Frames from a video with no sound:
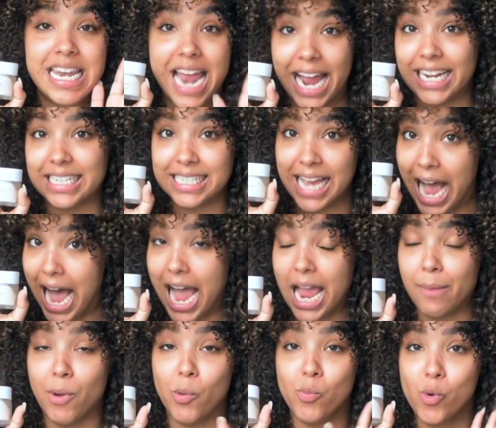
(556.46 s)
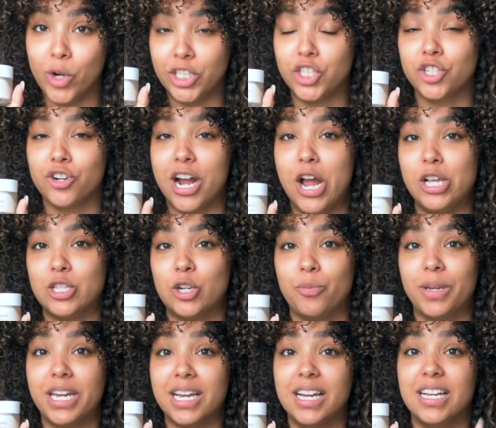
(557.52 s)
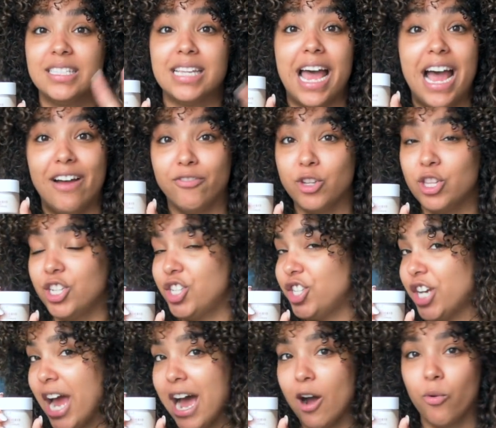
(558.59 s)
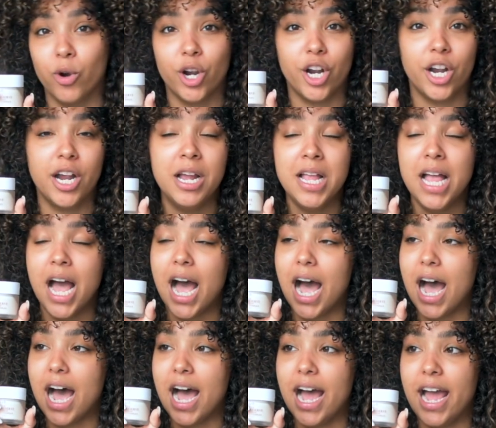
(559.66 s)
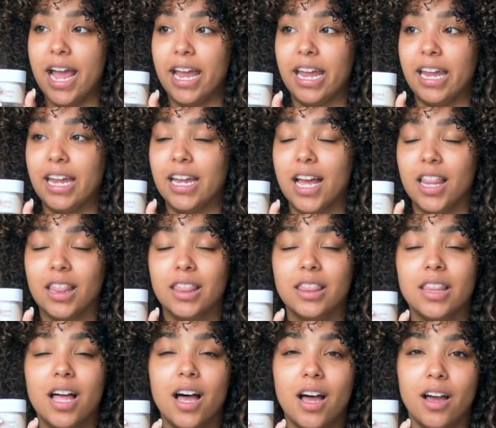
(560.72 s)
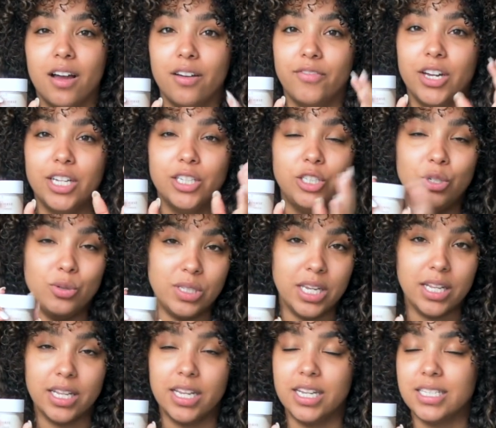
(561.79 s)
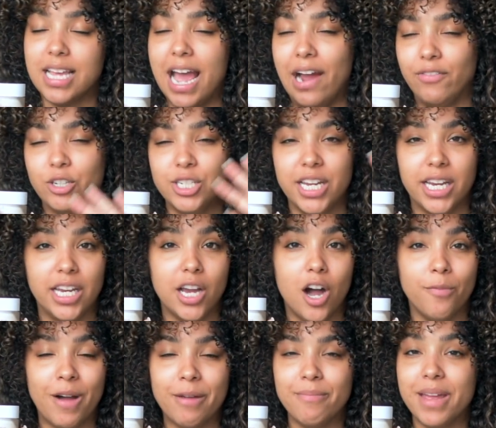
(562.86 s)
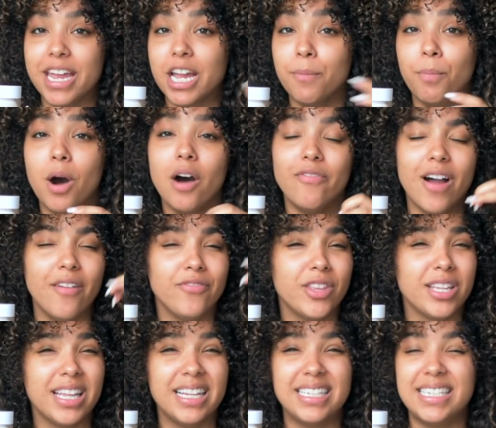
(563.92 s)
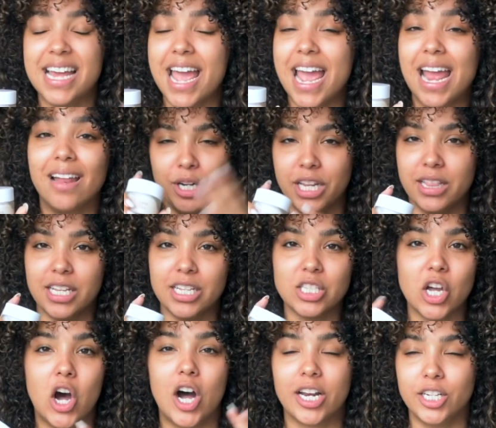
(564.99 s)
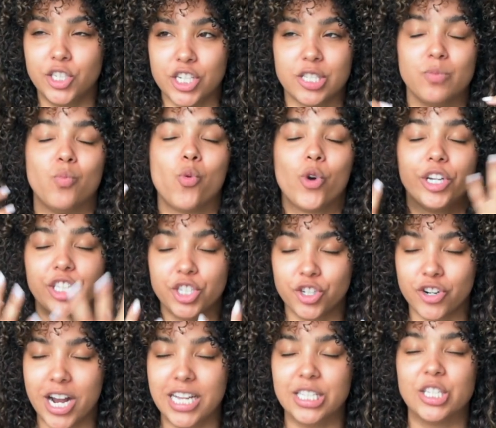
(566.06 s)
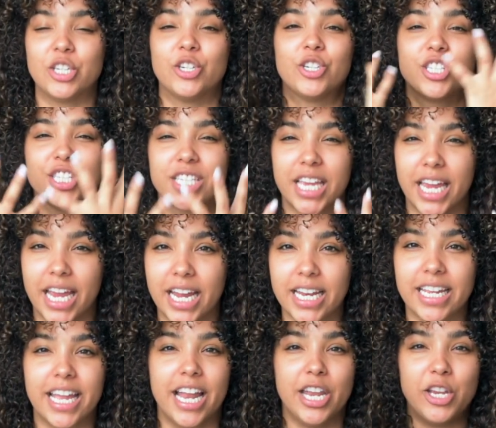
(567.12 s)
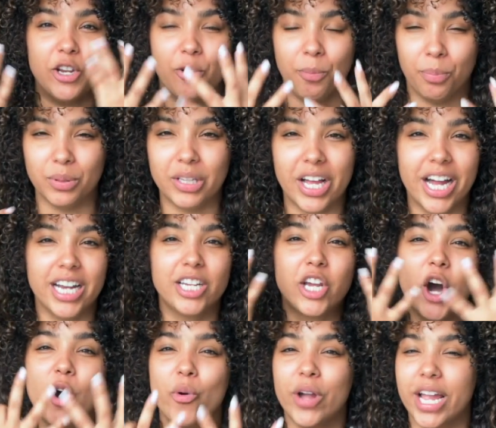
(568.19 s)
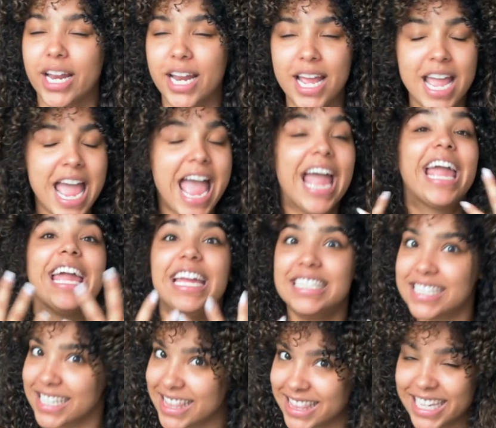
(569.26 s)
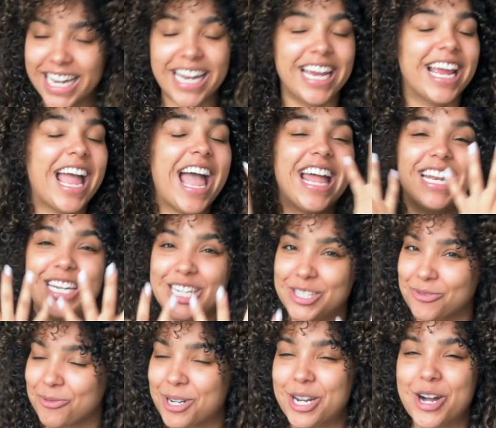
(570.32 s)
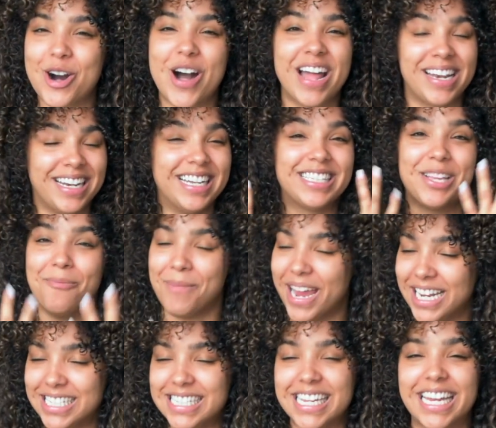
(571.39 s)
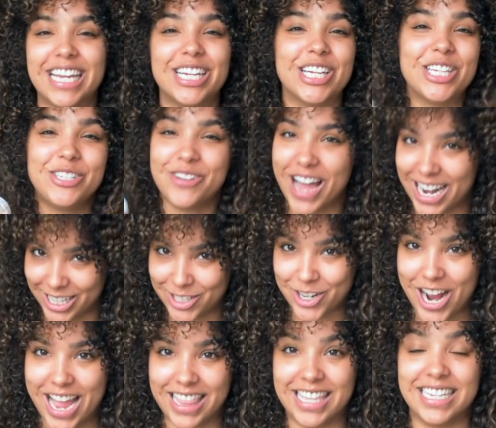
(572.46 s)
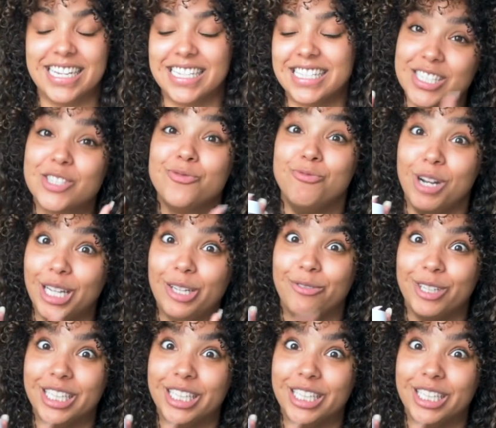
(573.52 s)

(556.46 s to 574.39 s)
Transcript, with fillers: nighttime moisturizer because after the shower, I love using this after taking all my makeup off after the day, putting this on and just moisturizing your skin, getting your blood going. It's a thing and it is real and it is amazing. You gotta try this. It's really,